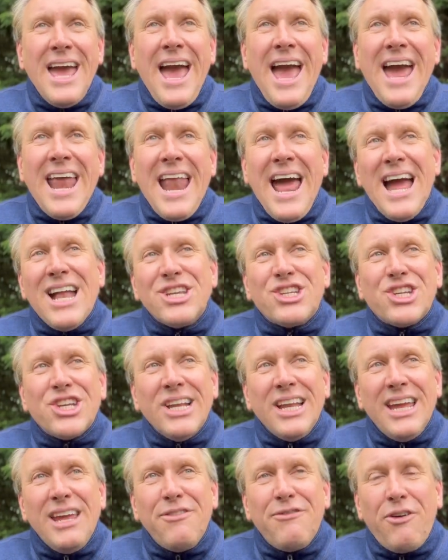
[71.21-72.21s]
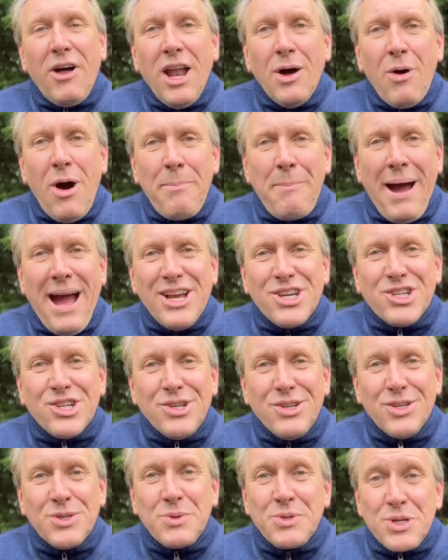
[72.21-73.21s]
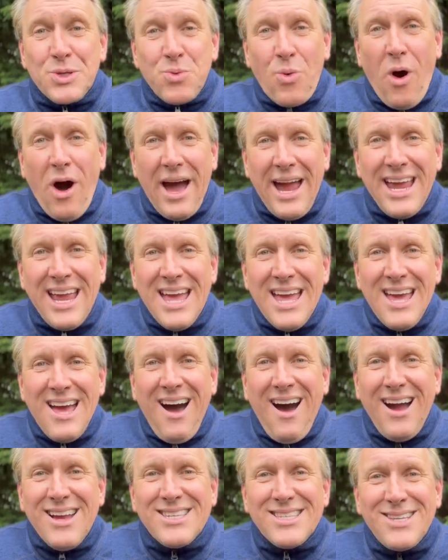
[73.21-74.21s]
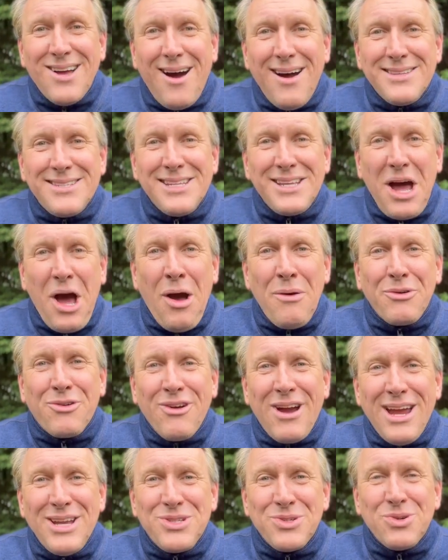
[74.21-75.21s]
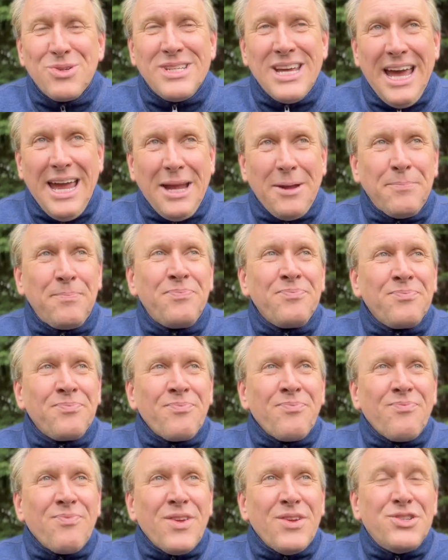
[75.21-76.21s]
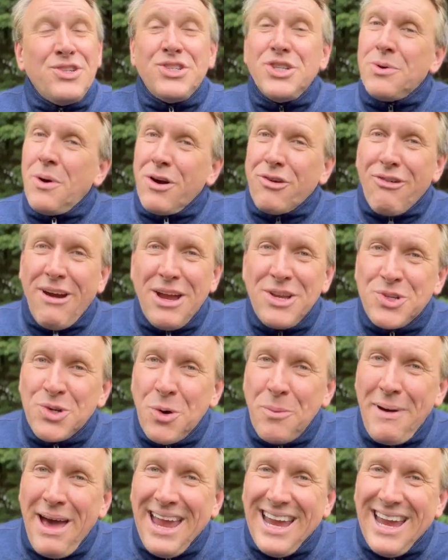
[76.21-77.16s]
and actually follow our passions, which is why I started Upgrade Your Day to do Upgrade Your May.